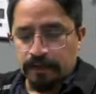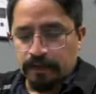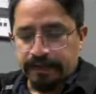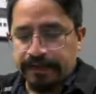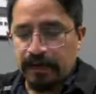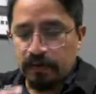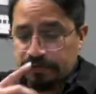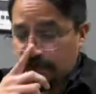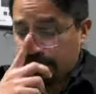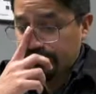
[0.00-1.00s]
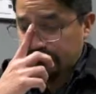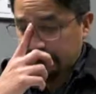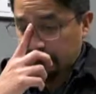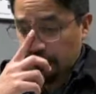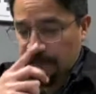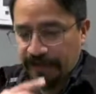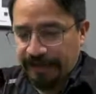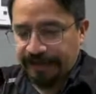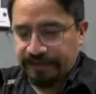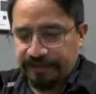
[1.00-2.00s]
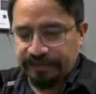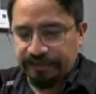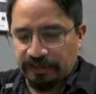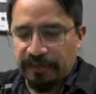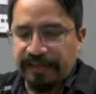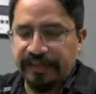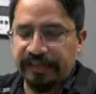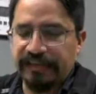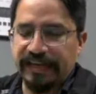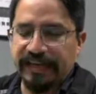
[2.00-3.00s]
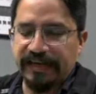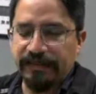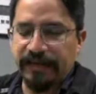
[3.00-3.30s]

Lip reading: the closing of the circuit breaker should be initiated